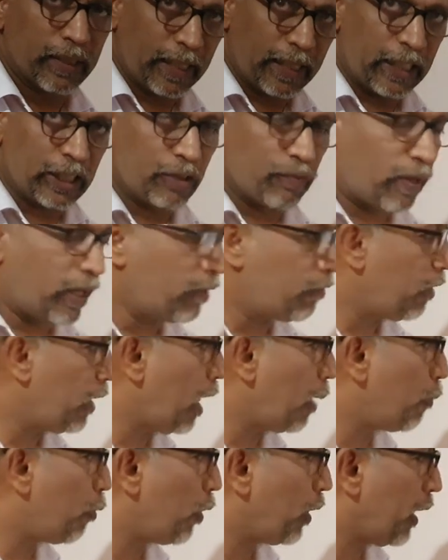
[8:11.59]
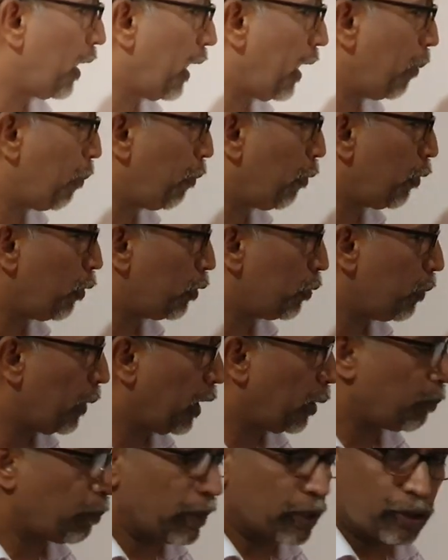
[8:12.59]
That is why we are putting a
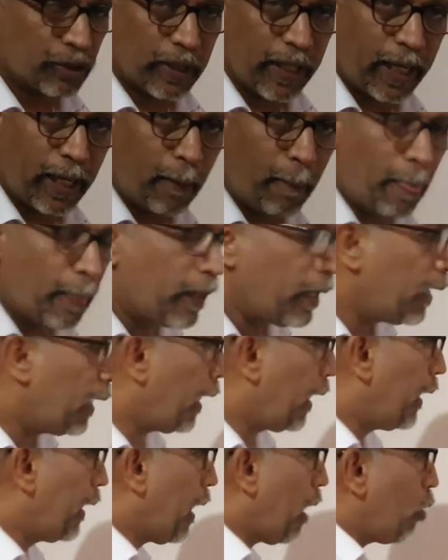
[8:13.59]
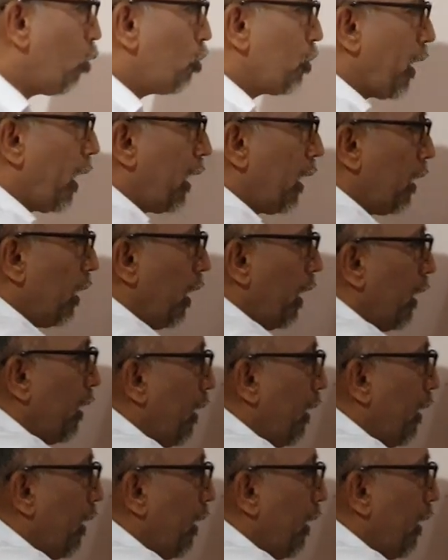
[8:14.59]
big plus there. And now take